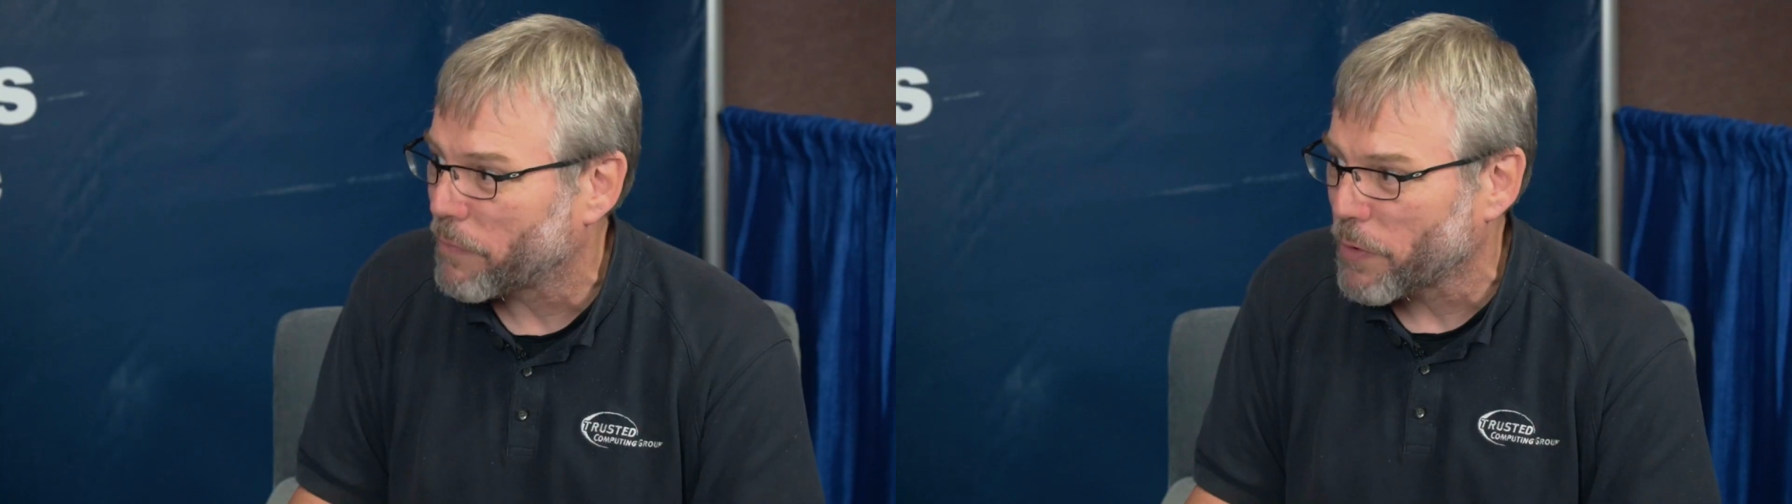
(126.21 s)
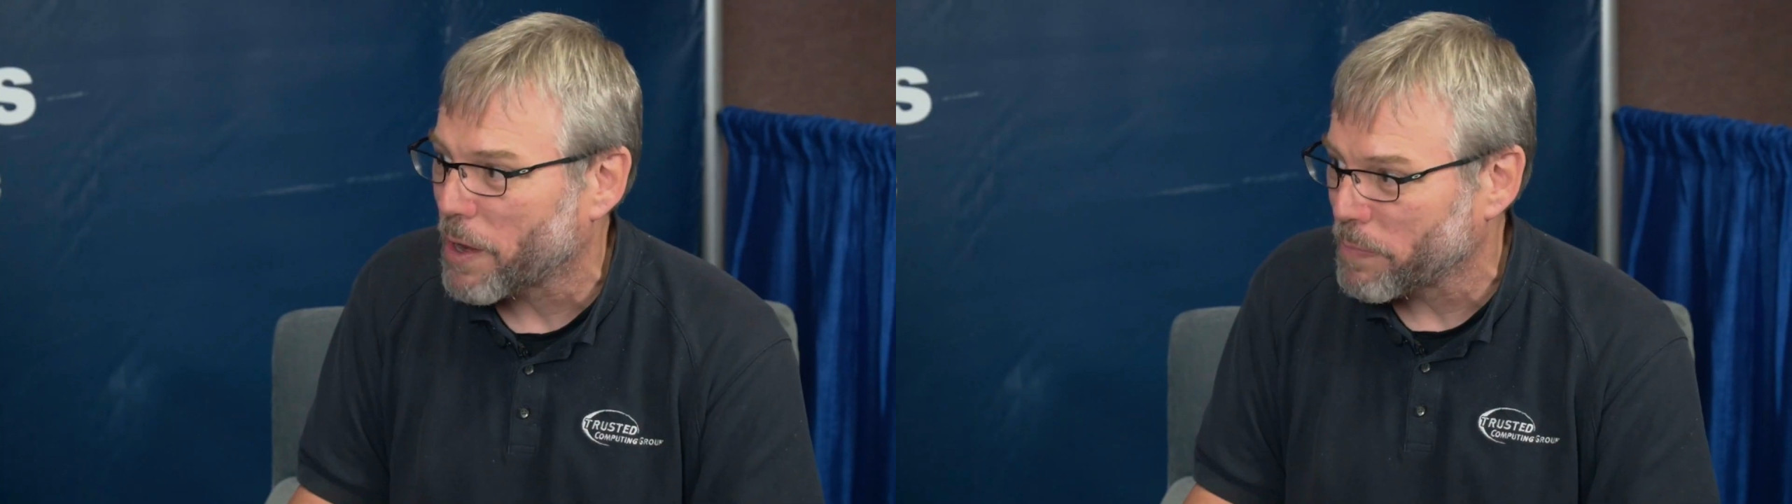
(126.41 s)

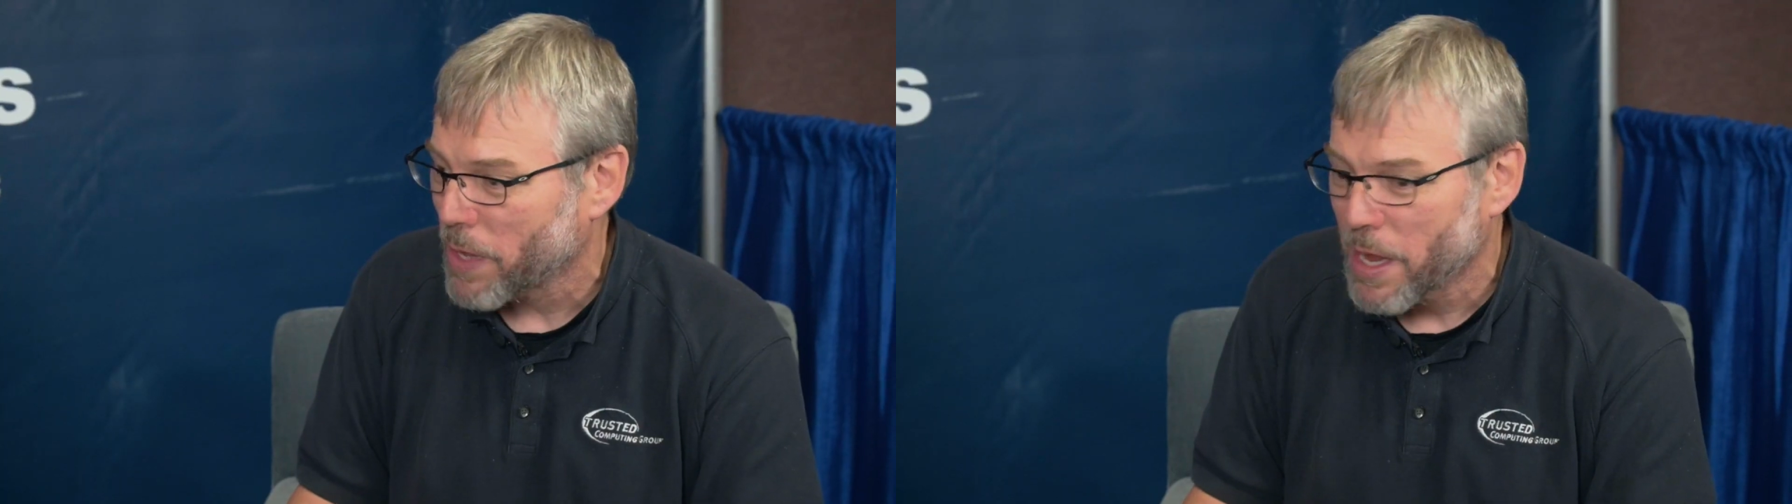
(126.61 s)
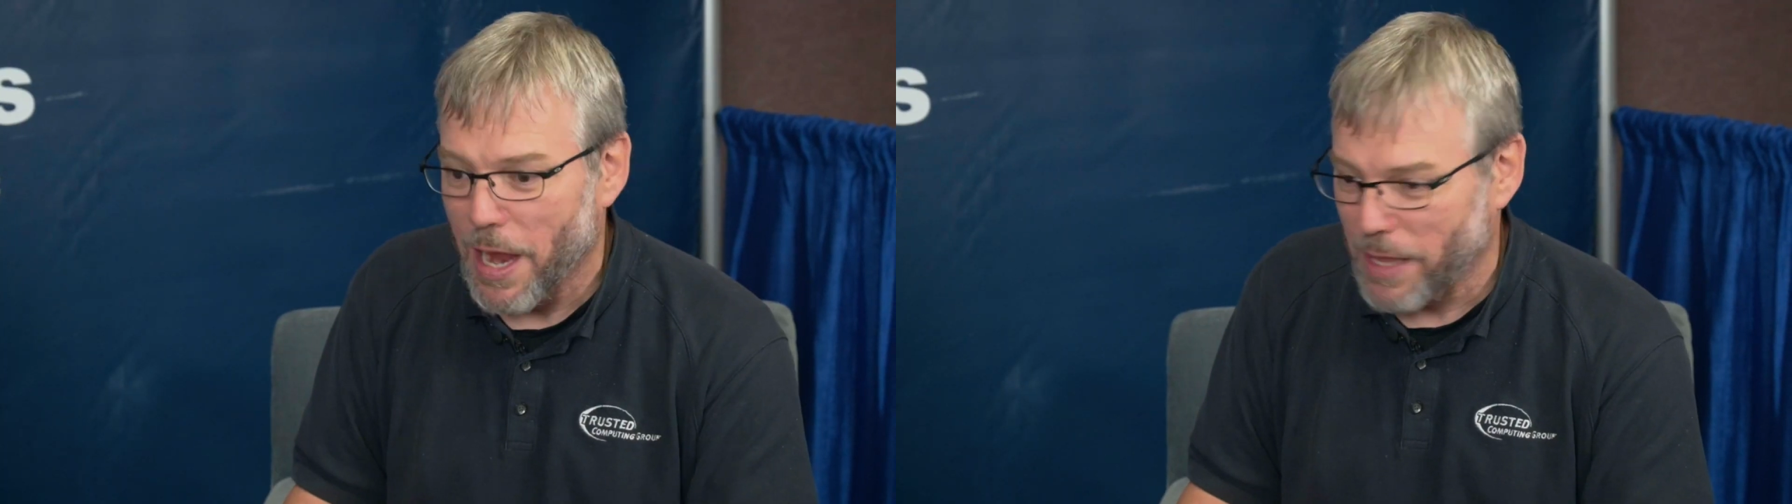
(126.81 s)
from
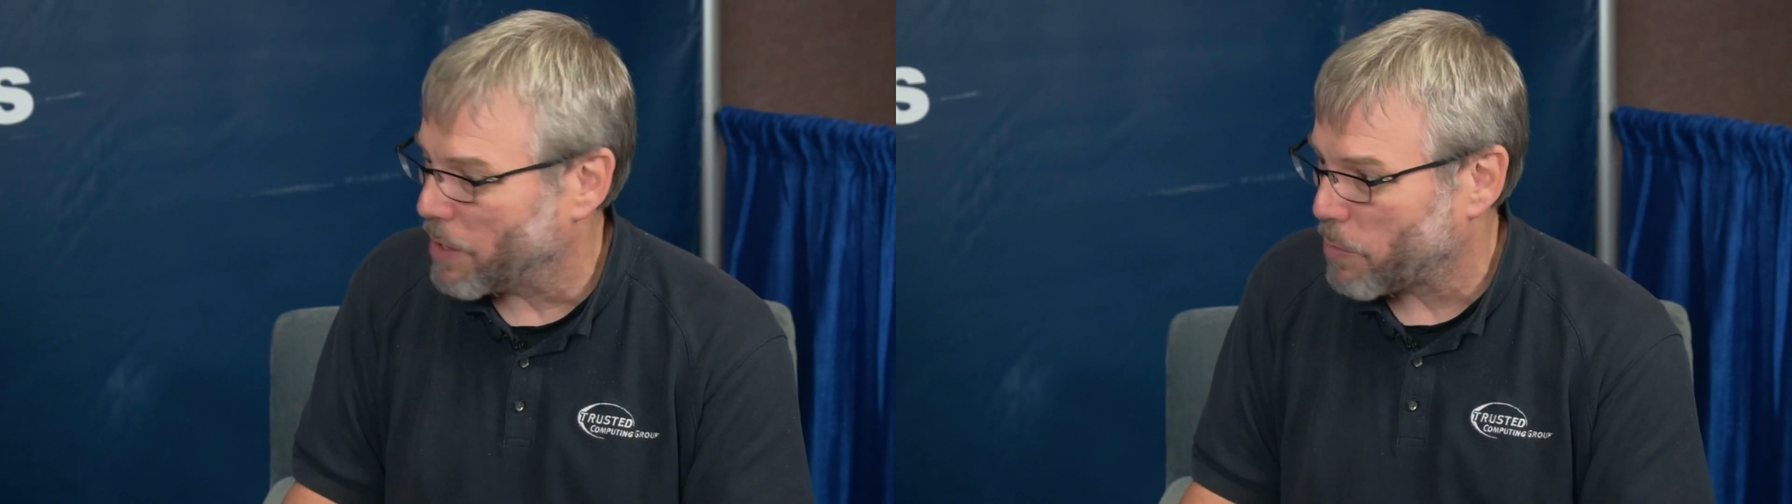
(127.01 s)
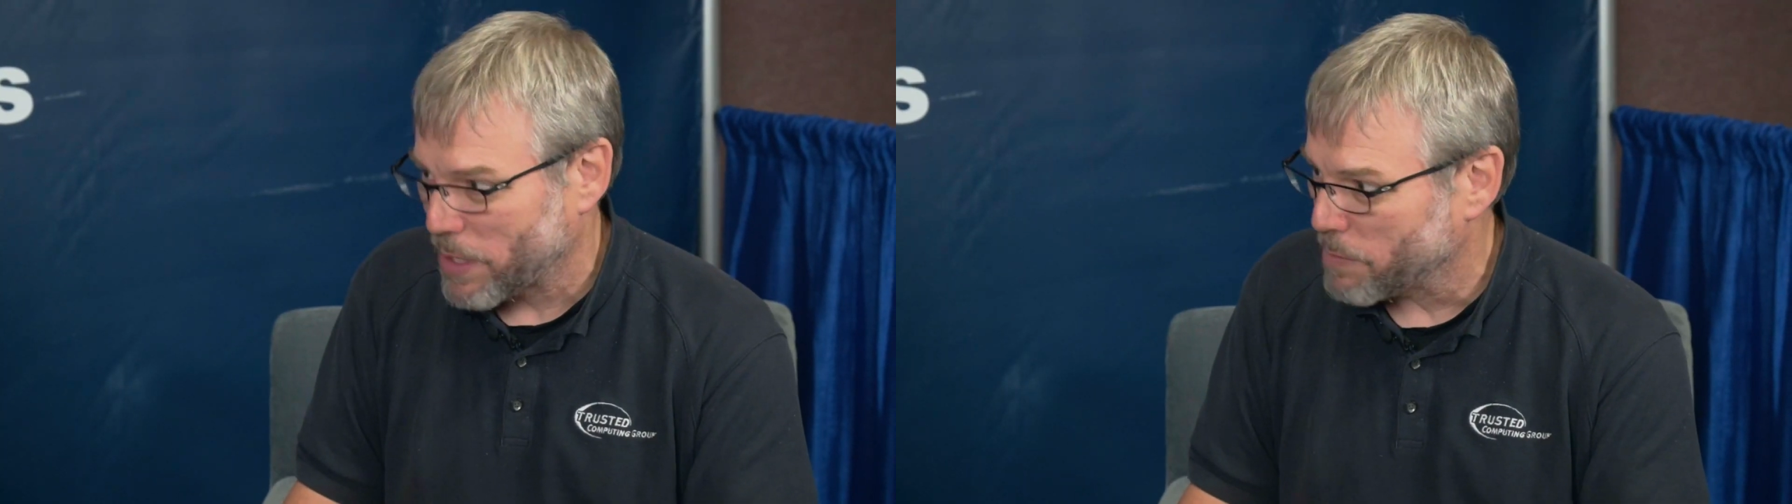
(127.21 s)
and
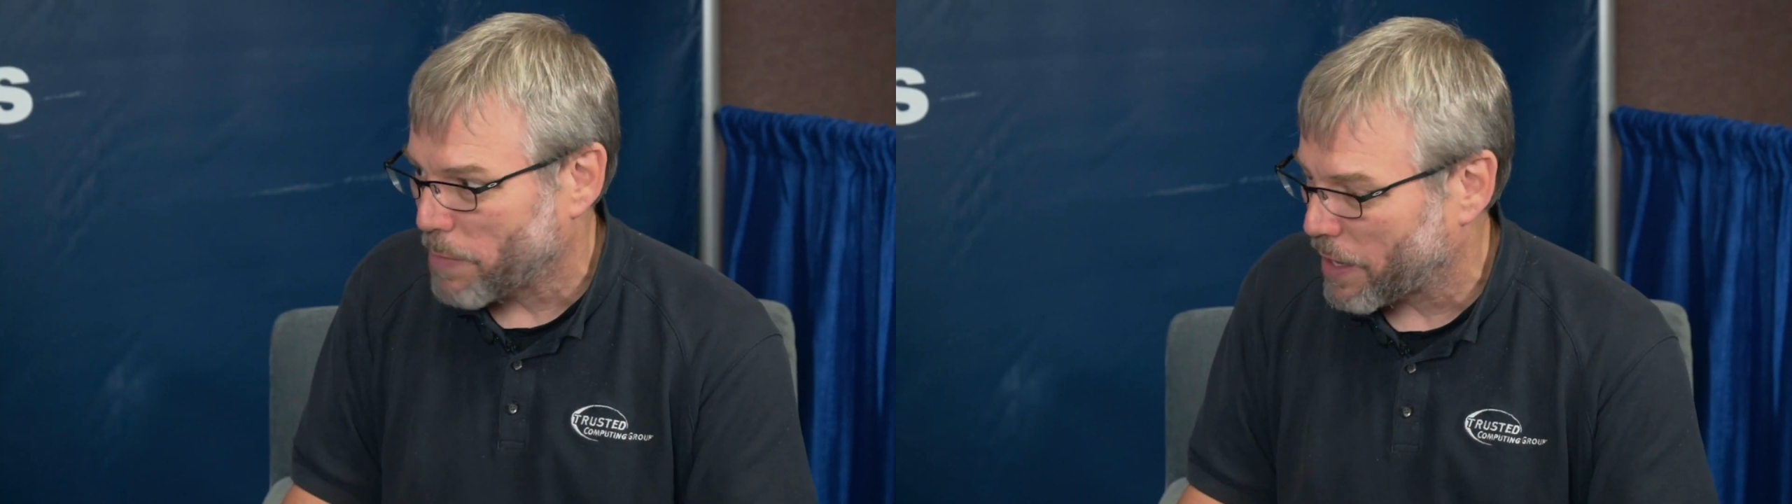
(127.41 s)
that it wasn't